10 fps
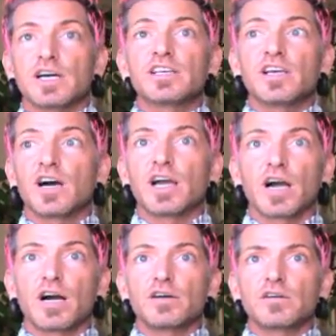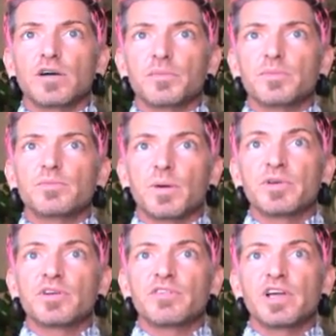I'm
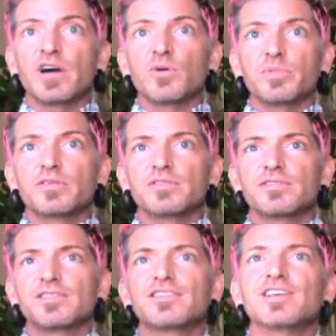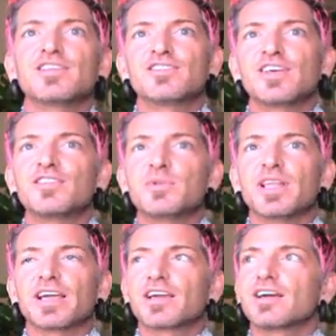here to help, instead to be
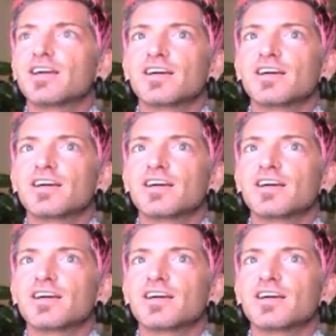like,